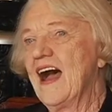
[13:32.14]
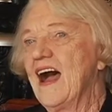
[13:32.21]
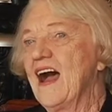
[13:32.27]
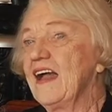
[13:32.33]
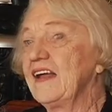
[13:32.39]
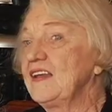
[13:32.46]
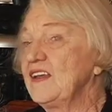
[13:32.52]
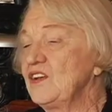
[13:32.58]

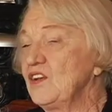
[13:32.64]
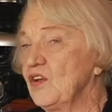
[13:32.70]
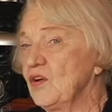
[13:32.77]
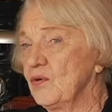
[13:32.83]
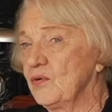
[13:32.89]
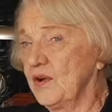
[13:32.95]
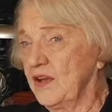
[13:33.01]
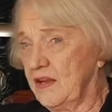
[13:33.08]
I didn't
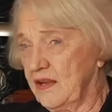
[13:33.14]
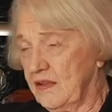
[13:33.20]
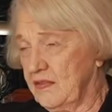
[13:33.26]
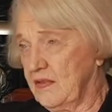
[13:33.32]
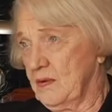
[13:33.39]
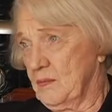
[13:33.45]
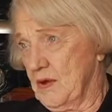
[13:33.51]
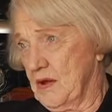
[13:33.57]
know
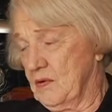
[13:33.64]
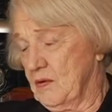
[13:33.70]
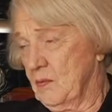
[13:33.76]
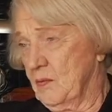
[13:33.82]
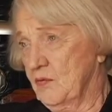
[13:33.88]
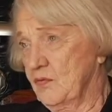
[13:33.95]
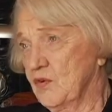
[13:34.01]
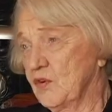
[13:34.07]
anything about her
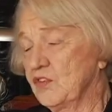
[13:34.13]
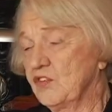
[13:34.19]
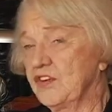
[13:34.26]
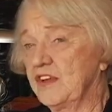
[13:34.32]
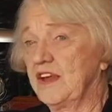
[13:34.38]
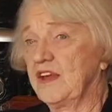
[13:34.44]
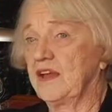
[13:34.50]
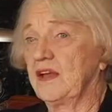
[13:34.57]
before she
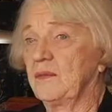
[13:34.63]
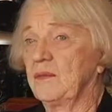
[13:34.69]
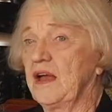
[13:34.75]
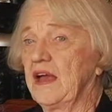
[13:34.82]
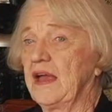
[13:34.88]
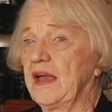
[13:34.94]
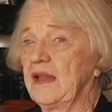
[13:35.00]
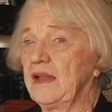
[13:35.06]
came,
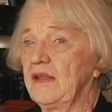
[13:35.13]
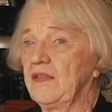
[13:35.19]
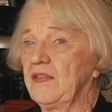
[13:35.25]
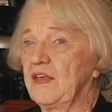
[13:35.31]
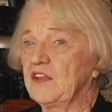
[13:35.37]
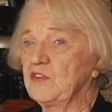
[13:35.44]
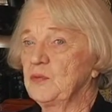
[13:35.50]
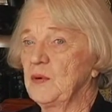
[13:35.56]

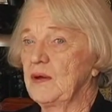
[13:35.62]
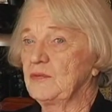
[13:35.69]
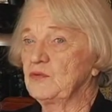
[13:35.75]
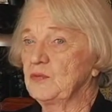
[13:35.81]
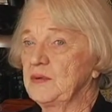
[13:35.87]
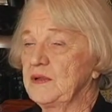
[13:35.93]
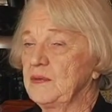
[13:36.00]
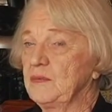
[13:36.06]
and that's
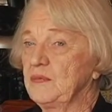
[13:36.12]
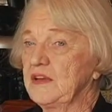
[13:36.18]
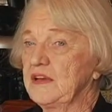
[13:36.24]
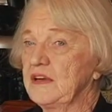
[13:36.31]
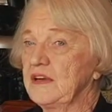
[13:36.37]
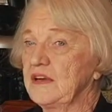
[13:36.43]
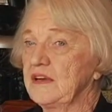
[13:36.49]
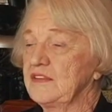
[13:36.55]
probably
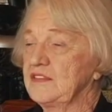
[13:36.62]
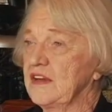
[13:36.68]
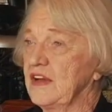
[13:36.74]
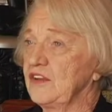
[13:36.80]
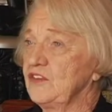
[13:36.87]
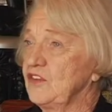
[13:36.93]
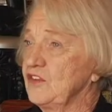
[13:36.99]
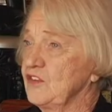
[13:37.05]
because
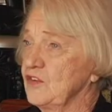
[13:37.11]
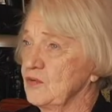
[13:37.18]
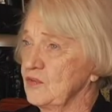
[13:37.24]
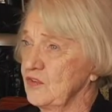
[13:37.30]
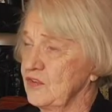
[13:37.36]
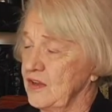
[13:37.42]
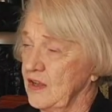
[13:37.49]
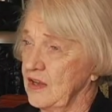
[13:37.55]
I just
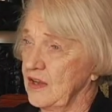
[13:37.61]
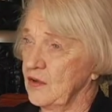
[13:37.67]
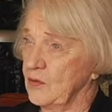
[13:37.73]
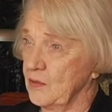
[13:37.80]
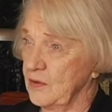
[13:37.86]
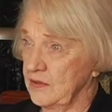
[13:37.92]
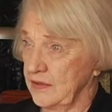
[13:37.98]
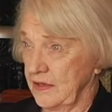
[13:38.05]
don't study
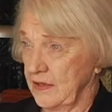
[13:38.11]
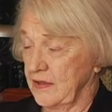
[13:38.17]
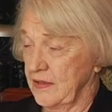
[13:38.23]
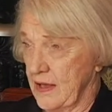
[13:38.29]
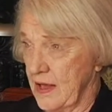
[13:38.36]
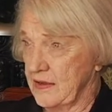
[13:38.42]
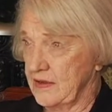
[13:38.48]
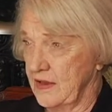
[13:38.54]
quilting in
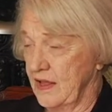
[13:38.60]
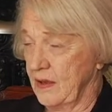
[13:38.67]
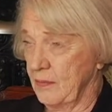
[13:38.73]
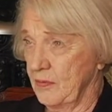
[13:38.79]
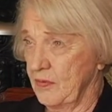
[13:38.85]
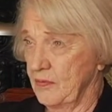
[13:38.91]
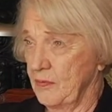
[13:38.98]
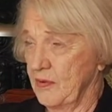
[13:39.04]
that
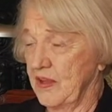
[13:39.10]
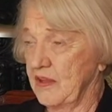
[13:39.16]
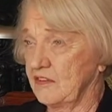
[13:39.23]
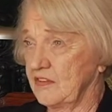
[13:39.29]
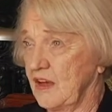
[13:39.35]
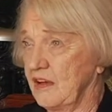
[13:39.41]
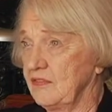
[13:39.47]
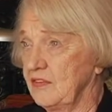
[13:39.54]
depth,
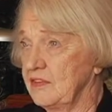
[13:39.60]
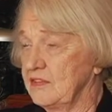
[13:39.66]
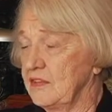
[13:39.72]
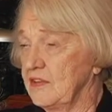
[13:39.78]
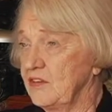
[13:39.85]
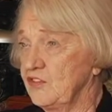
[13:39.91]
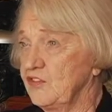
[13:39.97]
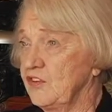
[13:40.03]
because
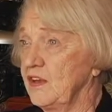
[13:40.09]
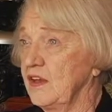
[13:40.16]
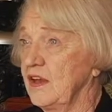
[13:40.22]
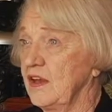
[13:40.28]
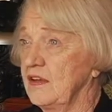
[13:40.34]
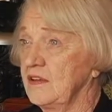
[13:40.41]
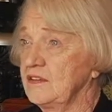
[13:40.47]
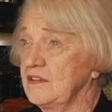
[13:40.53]
obviously she
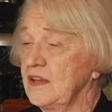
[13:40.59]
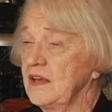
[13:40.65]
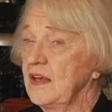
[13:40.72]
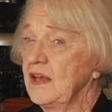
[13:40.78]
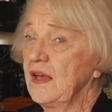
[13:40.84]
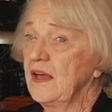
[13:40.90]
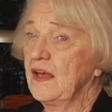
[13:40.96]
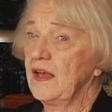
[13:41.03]
has
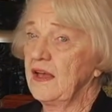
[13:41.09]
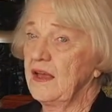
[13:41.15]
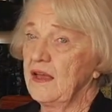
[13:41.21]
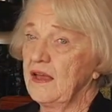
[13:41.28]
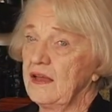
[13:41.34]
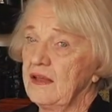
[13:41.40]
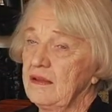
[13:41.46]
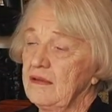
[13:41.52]

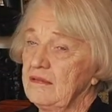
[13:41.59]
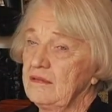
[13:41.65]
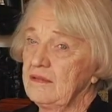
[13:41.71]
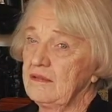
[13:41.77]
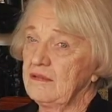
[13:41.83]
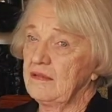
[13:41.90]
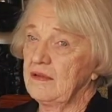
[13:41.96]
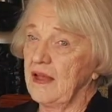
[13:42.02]
a
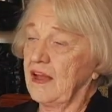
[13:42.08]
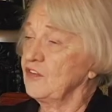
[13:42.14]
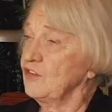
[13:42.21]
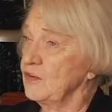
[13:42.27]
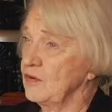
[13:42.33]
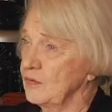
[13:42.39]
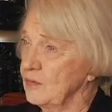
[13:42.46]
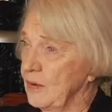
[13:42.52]

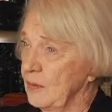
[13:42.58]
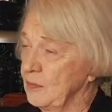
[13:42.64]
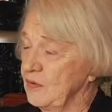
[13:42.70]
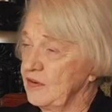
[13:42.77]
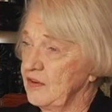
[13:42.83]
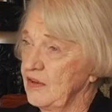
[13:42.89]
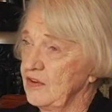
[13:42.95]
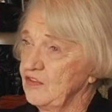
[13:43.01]
national
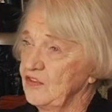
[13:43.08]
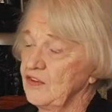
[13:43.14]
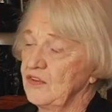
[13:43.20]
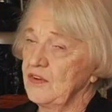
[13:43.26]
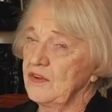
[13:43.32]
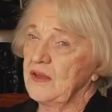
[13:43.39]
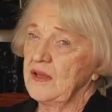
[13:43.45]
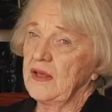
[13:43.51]
reputation.